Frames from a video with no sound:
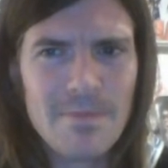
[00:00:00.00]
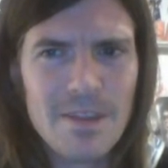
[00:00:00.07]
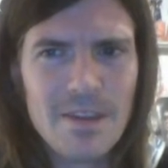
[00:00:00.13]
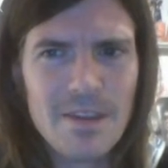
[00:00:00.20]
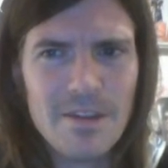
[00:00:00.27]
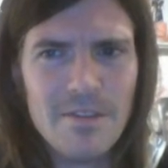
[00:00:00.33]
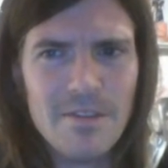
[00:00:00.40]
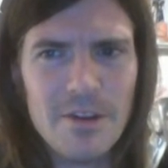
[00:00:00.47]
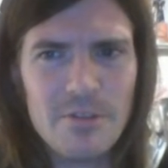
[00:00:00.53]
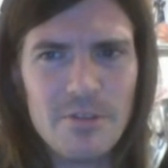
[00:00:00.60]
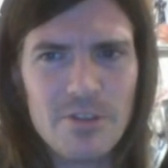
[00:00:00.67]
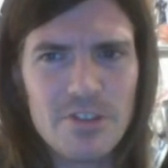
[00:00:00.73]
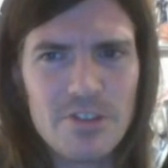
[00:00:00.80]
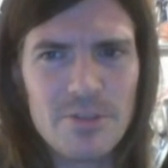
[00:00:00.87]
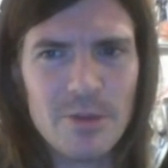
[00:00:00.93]
various
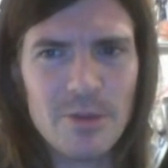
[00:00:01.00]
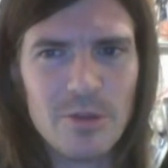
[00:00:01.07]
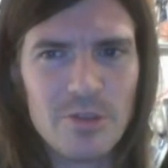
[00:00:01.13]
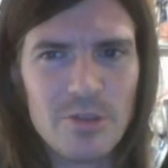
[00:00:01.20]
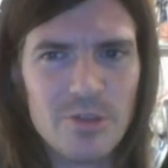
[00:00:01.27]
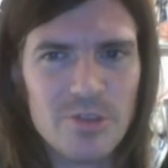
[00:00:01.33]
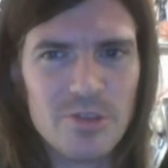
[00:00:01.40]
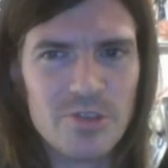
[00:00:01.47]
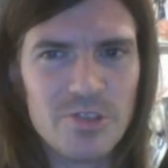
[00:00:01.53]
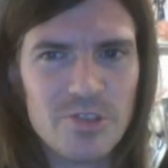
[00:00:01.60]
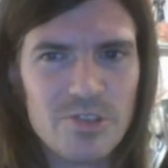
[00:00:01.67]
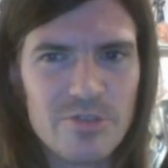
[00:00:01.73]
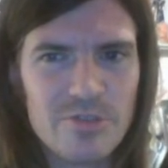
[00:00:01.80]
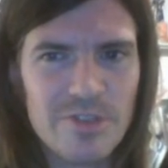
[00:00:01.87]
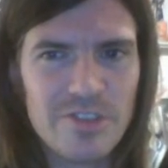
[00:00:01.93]
spellcaster
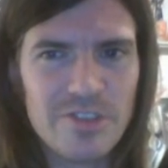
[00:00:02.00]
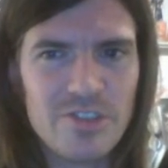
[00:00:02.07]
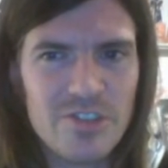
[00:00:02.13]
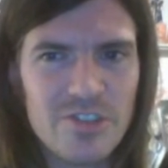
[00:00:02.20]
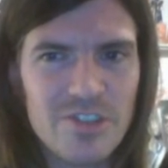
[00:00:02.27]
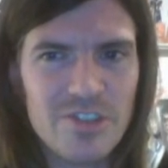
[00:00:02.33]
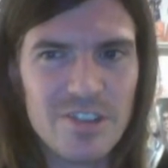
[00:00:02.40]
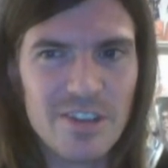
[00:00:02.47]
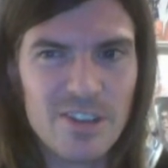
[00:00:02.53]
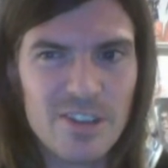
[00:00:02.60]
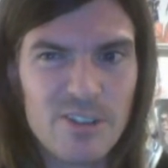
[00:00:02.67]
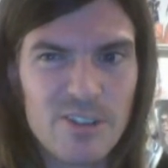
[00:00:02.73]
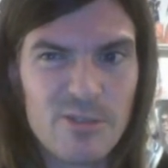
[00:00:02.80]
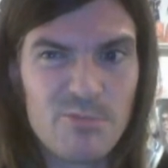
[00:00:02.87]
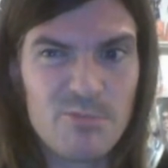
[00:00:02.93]
strategies like
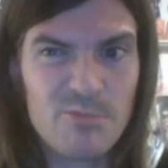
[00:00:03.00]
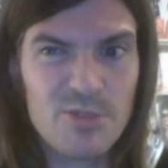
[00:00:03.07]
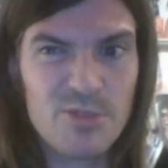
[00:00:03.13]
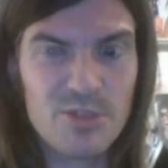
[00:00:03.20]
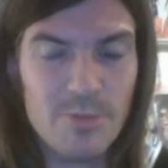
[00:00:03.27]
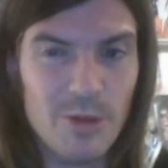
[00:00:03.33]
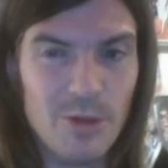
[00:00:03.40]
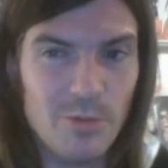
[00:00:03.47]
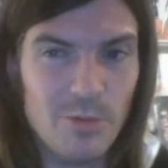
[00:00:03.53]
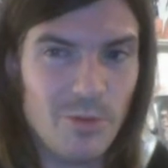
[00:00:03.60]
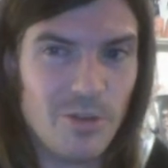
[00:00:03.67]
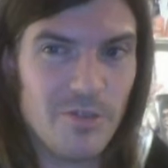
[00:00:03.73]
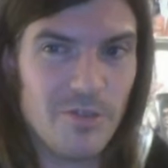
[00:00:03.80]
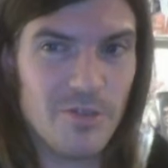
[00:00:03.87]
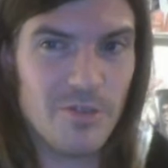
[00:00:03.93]
Spellbook of
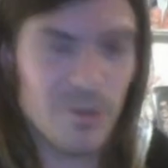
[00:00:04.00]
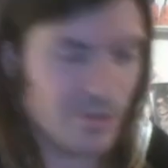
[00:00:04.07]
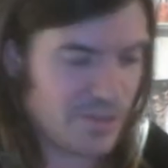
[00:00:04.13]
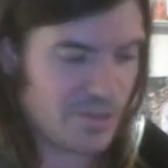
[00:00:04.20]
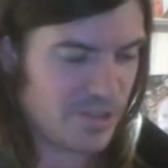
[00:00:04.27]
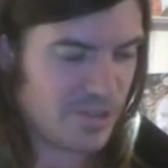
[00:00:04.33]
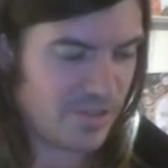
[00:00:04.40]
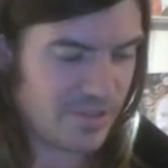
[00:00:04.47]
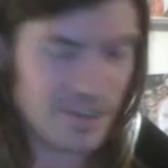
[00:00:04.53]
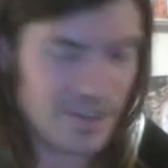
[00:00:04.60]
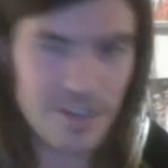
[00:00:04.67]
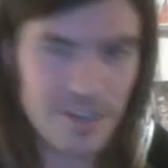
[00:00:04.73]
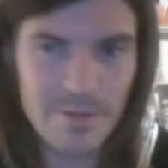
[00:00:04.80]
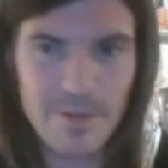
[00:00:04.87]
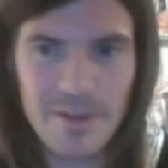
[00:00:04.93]
Knowledge if need
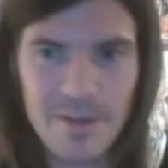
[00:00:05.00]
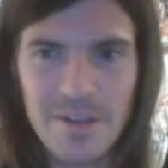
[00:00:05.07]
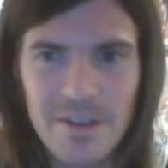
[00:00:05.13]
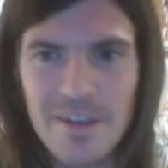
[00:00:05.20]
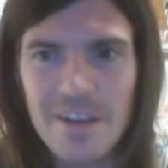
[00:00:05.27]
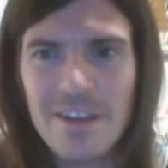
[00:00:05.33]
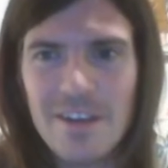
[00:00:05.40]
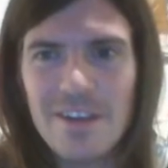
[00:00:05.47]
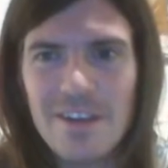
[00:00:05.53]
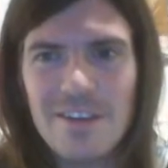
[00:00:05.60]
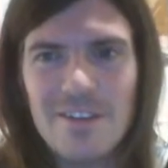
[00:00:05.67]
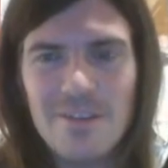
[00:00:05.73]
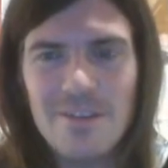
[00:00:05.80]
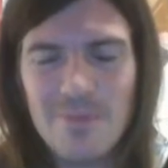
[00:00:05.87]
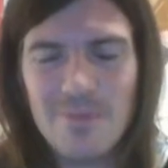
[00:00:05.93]
be.
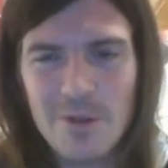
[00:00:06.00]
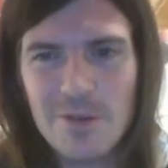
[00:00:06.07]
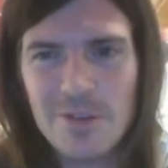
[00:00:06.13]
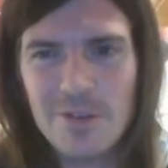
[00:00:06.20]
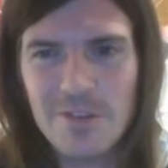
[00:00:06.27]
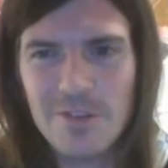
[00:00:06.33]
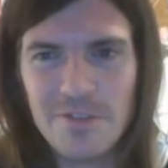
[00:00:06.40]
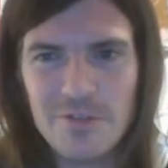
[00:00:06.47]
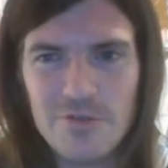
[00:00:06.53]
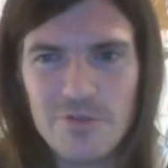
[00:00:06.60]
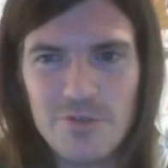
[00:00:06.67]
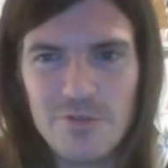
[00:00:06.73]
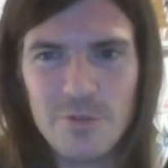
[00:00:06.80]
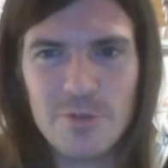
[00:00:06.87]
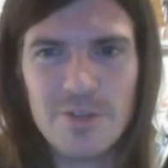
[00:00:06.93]
I could even
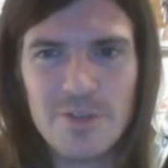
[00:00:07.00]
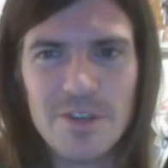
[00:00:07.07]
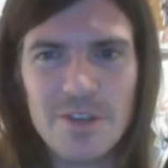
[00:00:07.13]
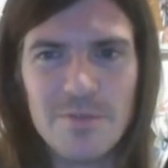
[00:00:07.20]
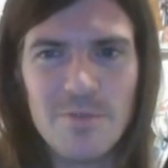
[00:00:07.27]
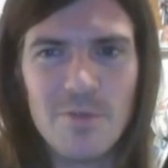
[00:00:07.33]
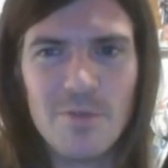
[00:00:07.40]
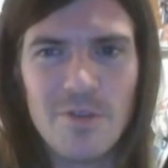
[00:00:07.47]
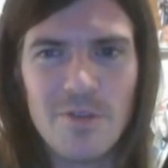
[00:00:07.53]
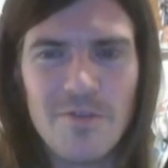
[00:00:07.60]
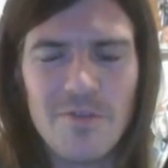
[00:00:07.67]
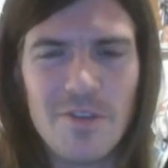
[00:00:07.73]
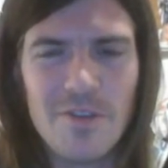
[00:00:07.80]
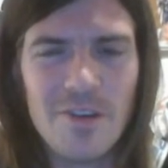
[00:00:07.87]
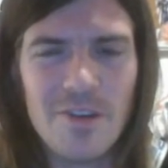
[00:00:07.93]
tribute him with
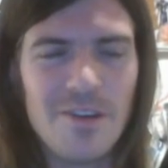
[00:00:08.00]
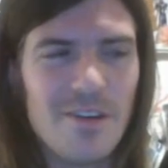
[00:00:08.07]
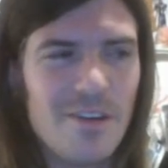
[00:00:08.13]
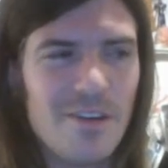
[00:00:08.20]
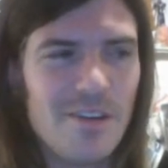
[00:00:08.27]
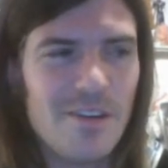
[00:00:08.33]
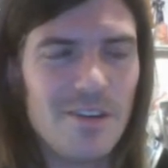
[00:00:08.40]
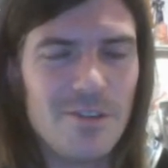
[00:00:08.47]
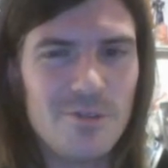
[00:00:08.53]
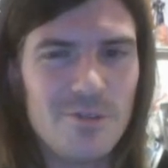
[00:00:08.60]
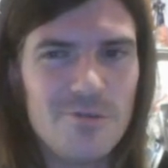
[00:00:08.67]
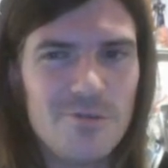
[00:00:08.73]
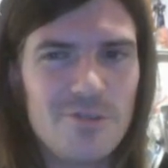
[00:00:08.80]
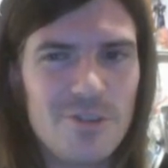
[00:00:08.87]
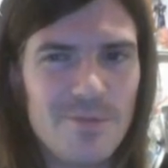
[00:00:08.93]

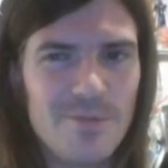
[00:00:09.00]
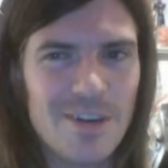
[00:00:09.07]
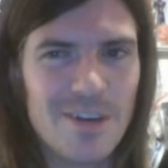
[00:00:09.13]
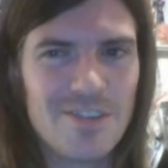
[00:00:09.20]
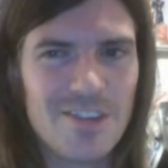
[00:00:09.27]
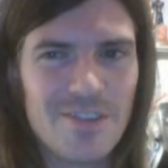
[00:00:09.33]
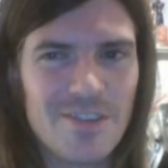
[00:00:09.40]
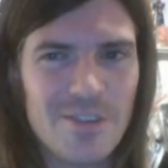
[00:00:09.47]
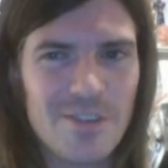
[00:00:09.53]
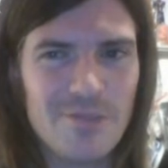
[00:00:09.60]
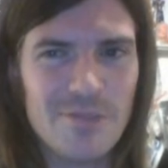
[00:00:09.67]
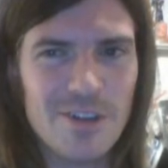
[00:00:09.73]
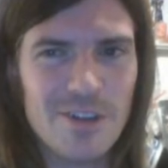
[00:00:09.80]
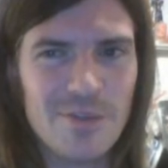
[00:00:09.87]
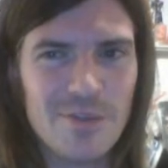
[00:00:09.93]
illusion magic if I really
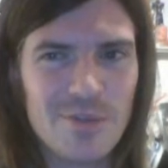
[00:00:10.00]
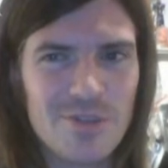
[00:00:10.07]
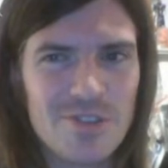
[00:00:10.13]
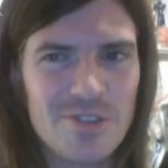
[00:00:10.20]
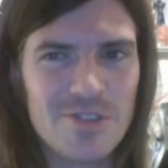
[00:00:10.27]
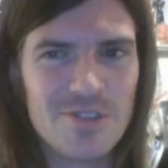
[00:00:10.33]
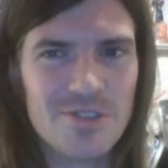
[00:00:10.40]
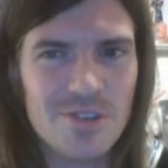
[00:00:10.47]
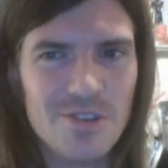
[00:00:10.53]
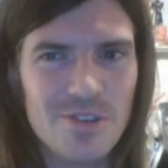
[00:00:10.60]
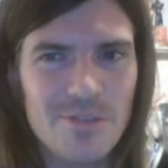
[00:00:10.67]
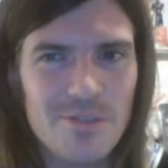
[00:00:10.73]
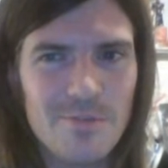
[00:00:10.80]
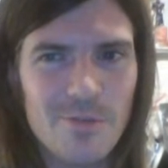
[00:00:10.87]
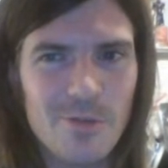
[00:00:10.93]
wanted to,
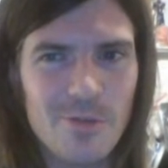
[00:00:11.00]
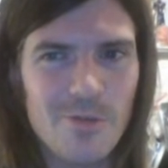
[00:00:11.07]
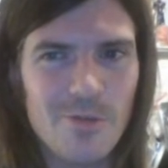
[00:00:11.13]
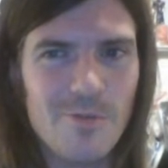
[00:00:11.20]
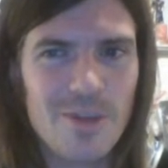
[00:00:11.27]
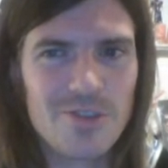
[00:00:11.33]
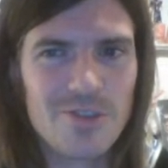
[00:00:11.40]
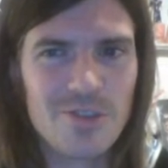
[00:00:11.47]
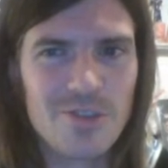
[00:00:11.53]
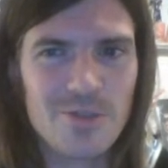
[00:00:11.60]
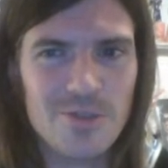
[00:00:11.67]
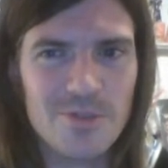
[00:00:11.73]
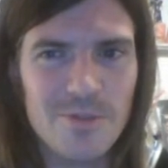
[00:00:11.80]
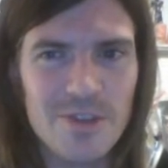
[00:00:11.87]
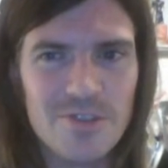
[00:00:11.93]
or magical
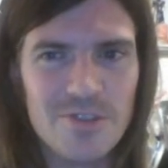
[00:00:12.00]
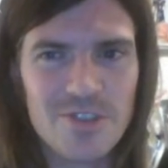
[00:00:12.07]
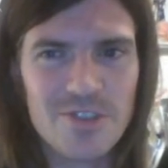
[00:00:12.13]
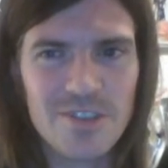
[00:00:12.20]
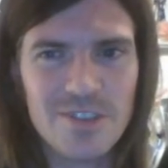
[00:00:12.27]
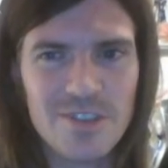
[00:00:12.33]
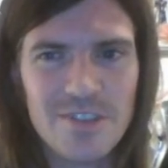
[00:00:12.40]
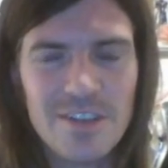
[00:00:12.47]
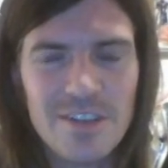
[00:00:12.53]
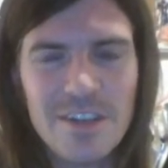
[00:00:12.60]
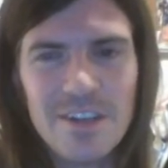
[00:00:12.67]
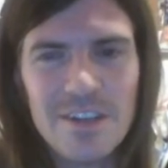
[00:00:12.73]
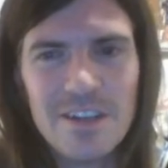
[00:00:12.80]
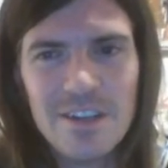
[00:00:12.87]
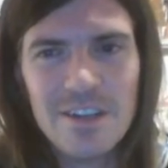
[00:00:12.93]
dimension.
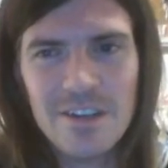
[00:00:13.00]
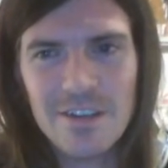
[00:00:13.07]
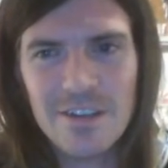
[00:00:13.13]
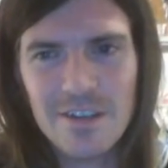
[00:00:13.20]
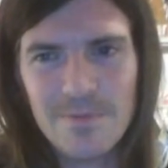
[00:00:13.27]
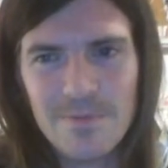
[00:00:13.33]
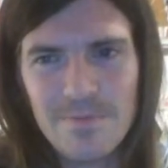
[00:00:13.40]
Um,